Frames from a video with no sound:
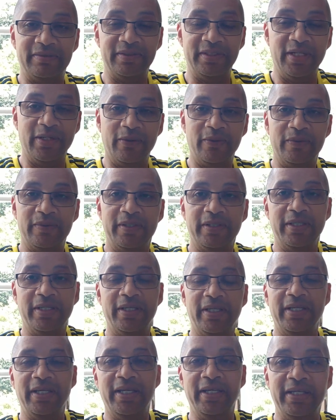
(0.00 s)
you know,
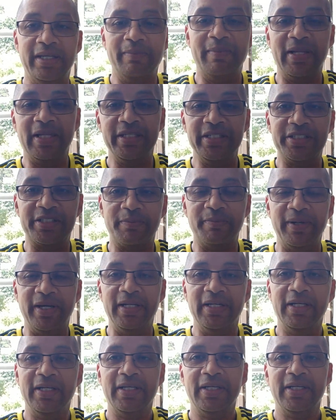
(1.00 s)
end at my leisure. But
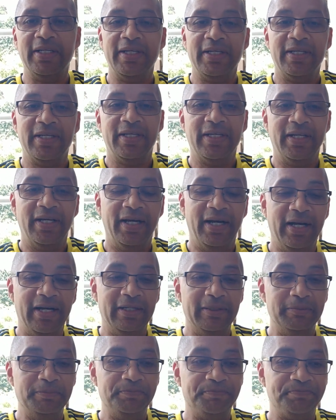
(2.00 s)

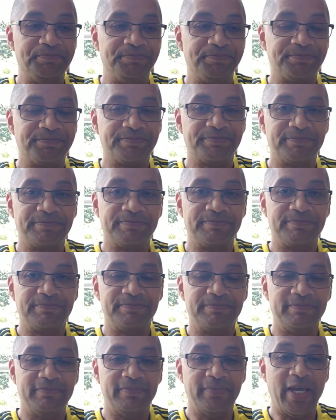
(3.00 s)

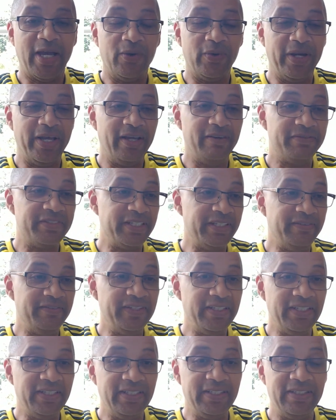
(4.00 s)
now I have
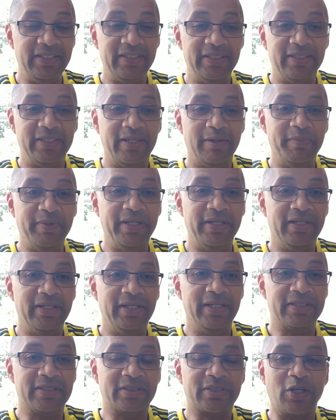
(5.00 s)
TV. I mean,
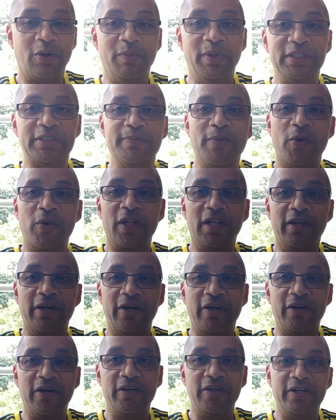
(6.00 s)
there's so much more to
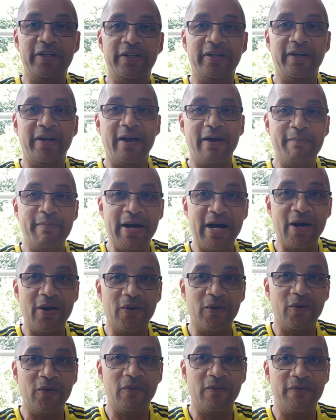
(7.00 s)
learn
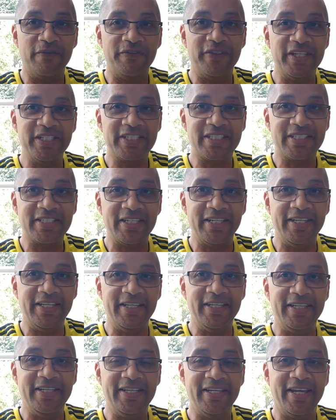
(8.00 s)
about this city
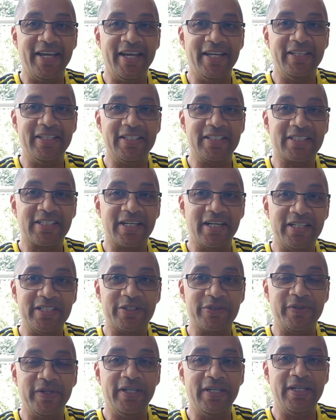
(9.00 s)
and this
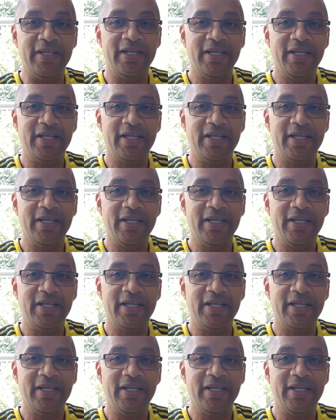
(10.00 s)
country.